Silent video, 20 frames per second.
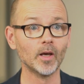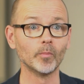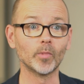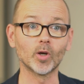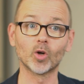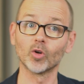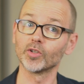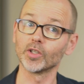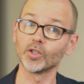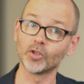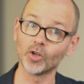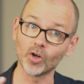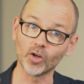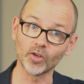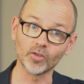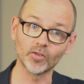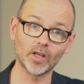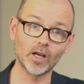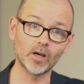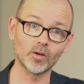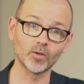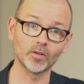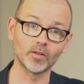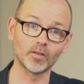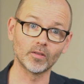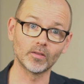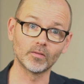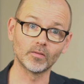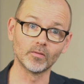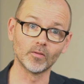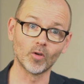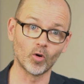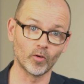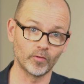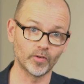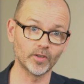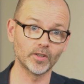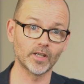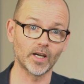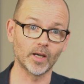because it turns out
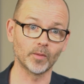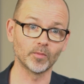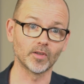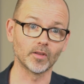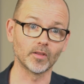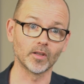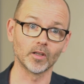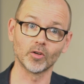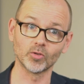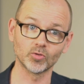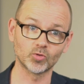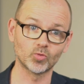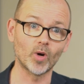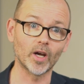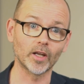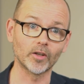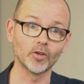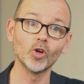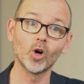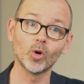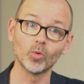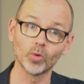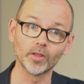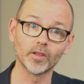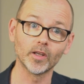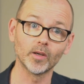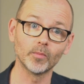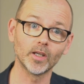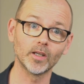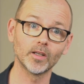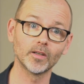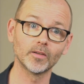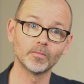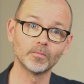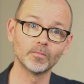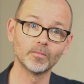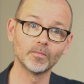oftentimes that they don't quite know what they mean.